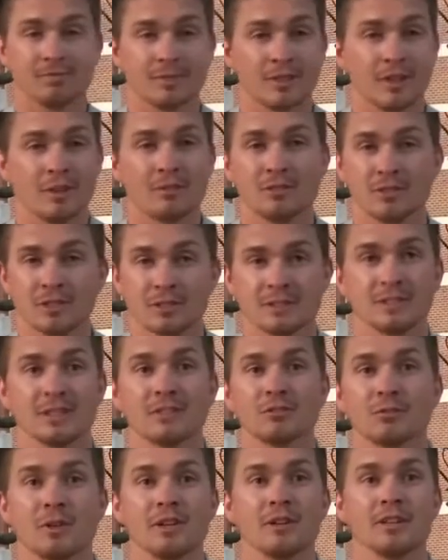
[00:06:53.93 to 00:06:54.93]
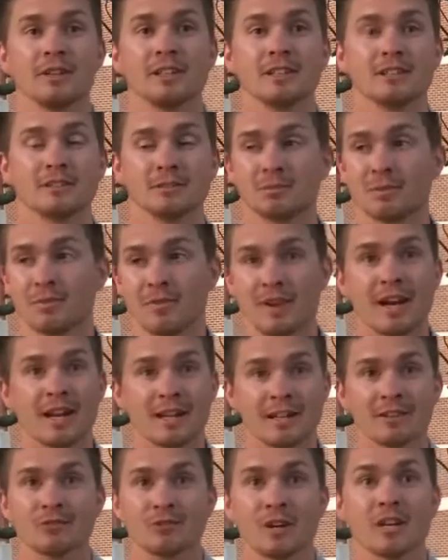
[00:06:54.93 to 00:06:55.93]
you know, just as well as
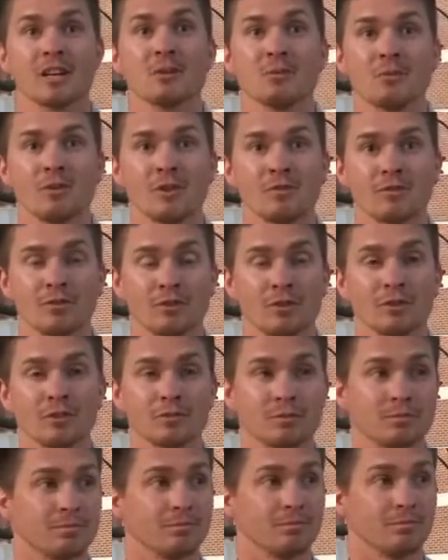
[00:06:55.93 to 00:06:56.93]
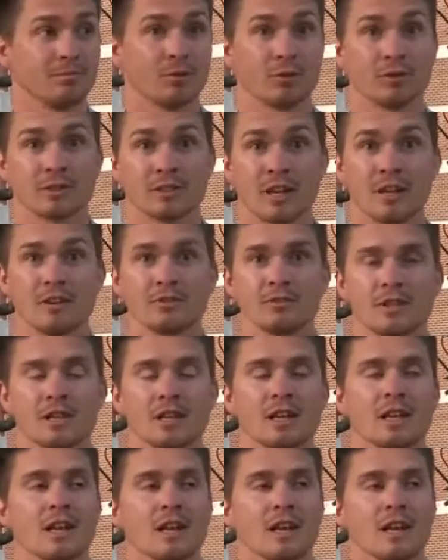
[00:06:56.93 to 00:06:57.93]
providing drinking water for his for his country.